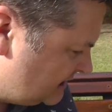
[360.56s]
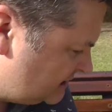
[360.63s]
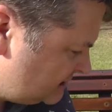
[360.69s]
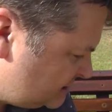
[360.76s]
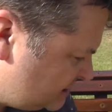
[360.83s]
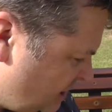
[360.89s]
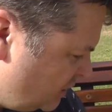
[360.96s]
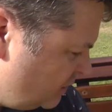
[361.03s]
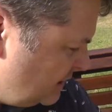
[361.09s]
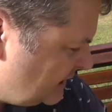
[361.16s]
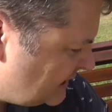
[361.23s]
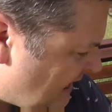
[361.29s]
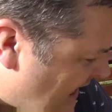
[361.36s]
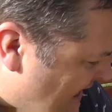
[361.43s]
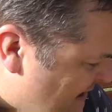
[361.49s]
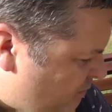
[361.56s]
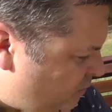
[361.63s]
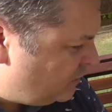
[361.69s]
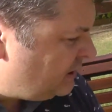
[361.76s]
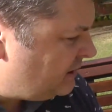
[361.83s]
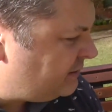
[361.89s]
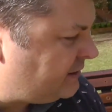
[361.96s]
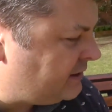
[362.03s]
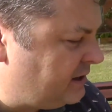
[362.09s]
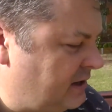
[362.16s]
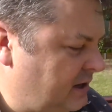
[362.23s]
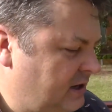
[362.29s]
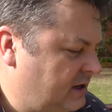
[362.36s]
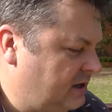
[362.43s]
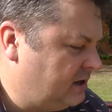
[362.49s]
So it came with,
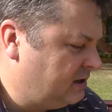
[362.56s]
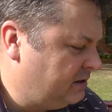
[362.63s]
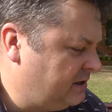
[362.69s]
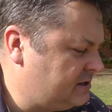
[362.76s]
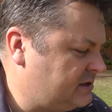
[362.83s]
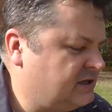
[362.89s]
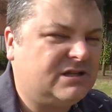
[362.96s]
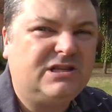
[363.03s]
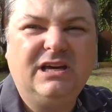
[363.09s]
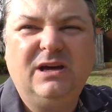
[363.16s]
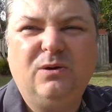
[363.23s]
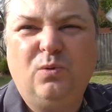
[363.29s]
this is the